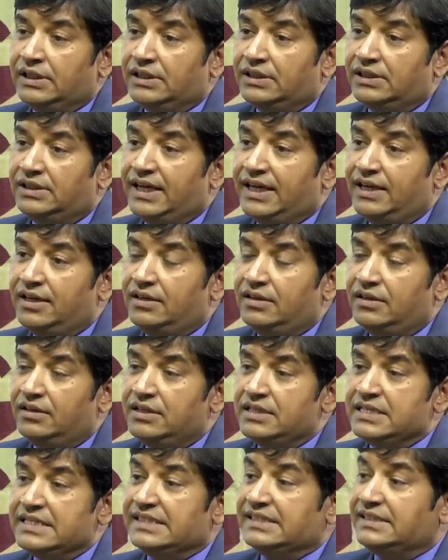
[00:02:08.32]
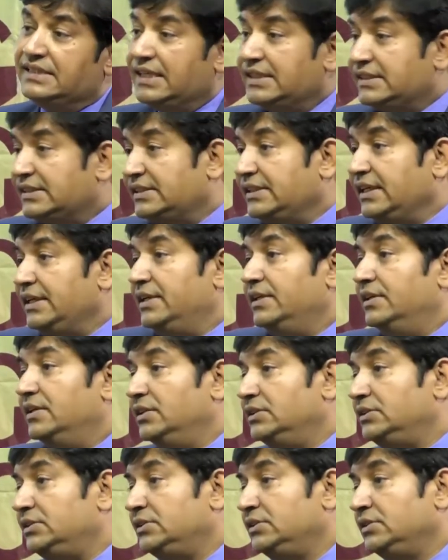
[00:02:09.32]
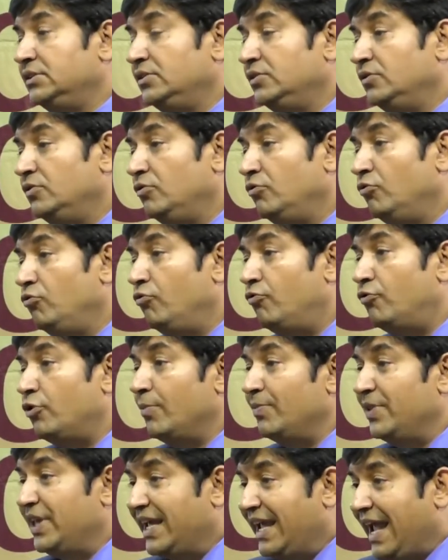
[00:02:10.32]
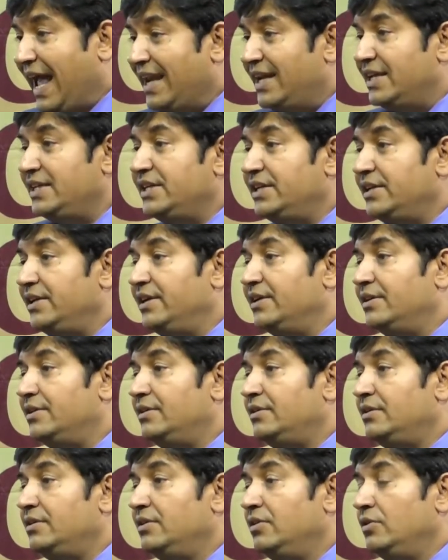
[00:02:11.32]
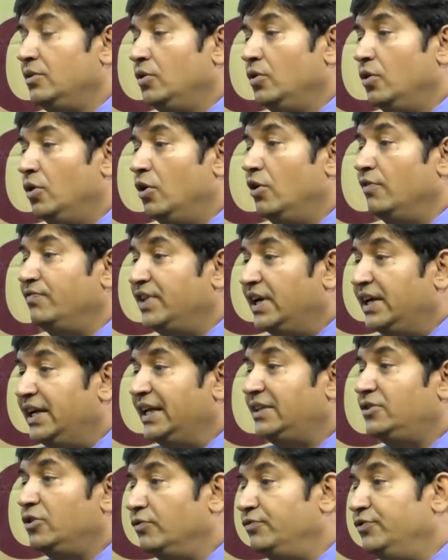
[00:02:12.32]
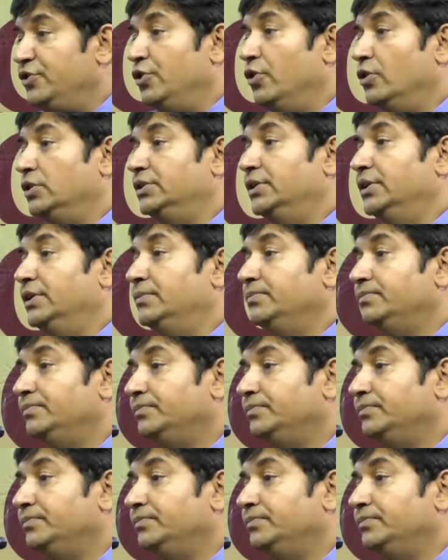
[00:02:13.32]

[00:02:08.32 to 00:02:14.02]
then 60 years from the calendar year of the death of the author,